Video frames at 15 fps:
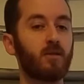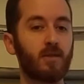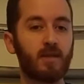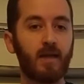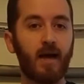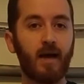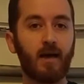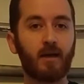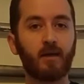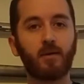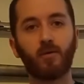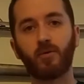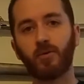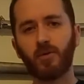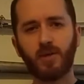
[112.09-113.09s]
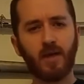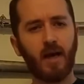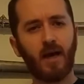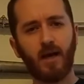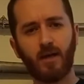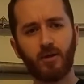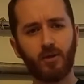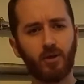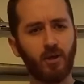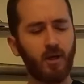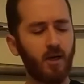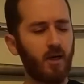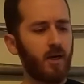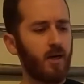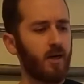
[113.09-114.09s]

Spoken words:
sac or dosage,